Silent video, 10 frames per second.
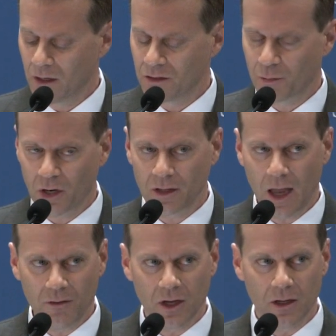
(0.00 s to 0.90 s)
He was
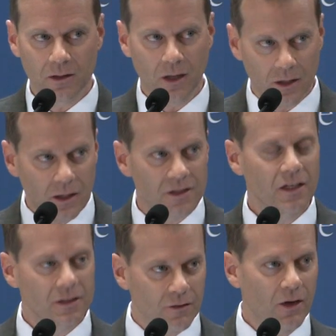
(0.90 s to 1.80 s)
apparently having a
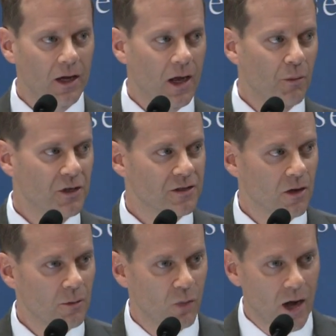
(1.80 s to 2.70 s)
schizophrenic
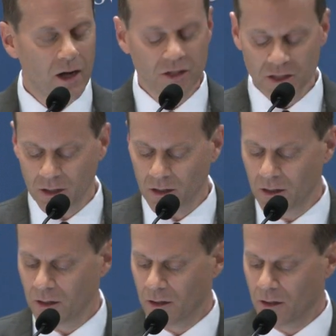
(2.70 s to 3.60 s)
episode and brandishing
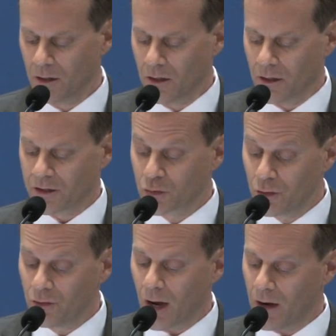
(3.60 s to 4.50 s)
a
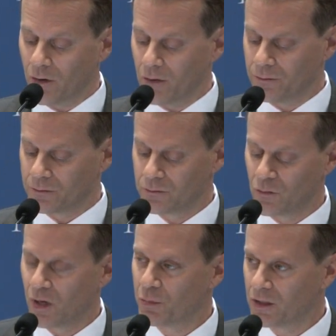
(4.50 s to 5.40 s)
screwdriver
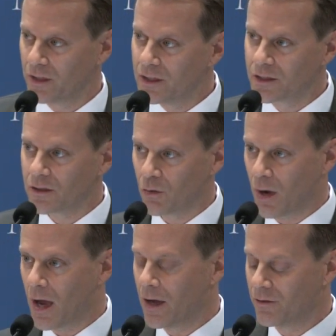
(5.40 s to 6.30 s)
when police
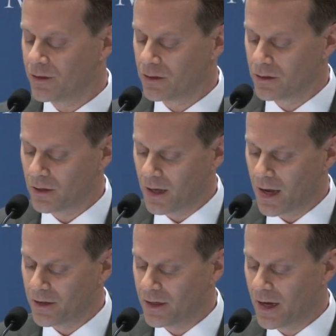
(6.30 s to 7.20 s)
arrived
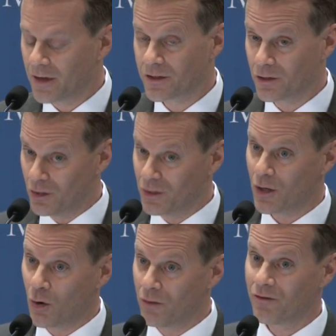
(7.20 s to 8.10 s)
in answer to
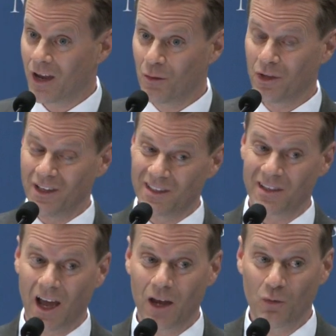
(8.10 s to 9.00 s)
his own
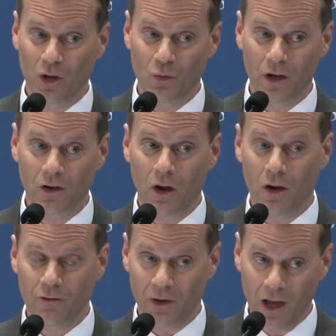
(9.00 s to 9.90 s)
family's 911
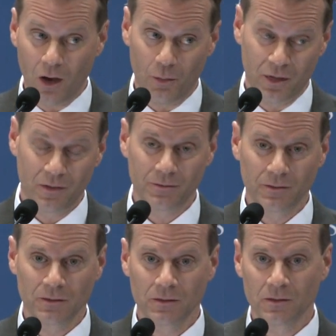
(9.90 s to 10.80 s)
call for help.
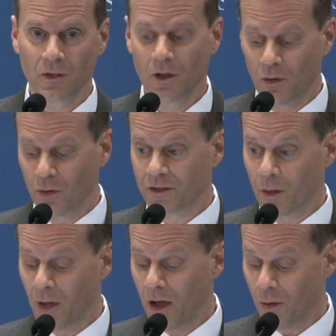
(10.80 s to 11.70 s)
Well,
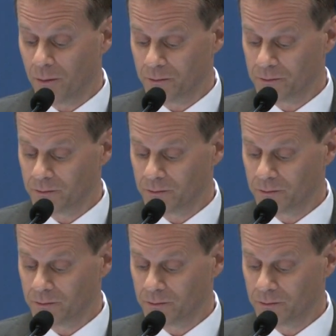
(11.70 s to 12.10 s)
some help.